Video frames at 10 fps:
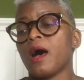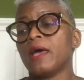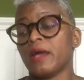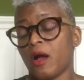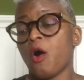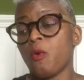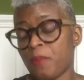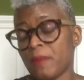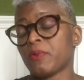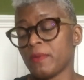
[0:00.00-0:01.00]
and I
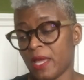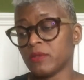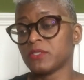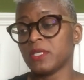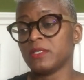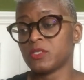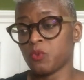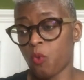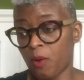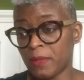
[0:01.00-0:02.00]
hope I'm pronouncing
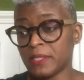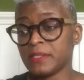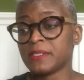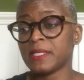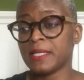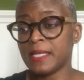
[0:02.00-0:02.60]
this woman's